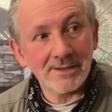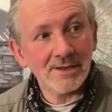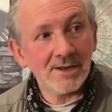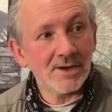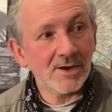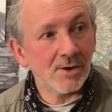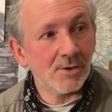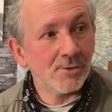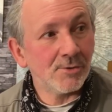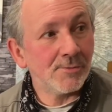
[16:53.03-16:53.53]
you
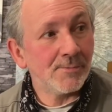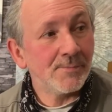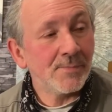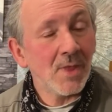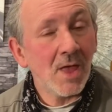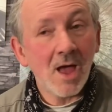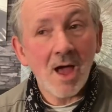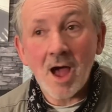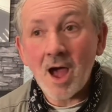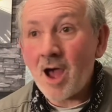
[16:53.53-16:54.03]
know,
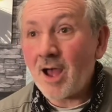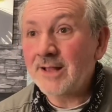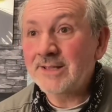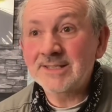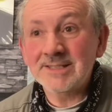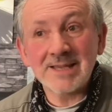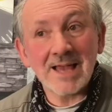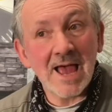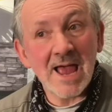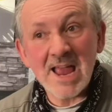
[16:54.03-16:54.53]
I'd
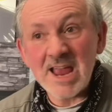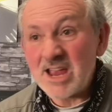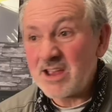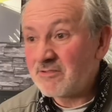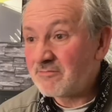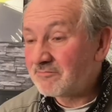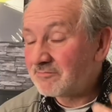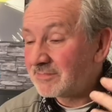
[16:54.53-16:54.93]
say